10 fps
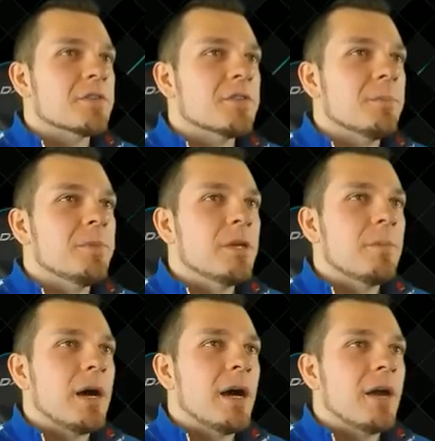simply
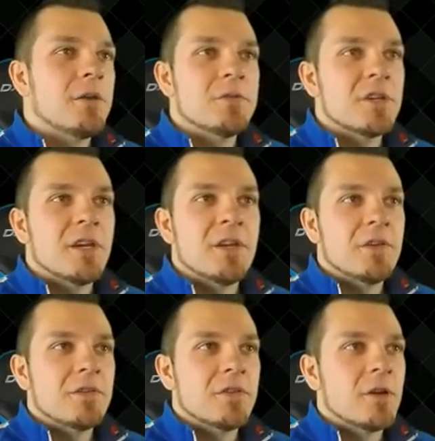by using
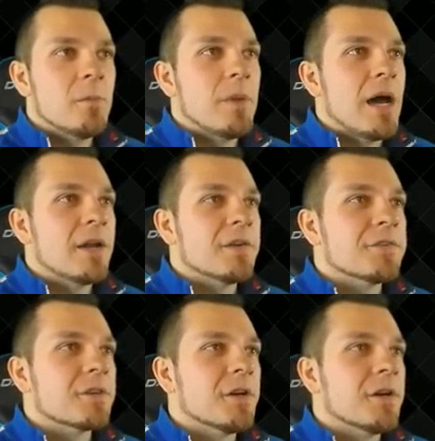his little botany
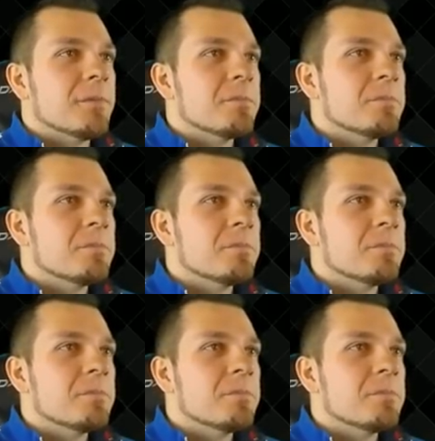skill.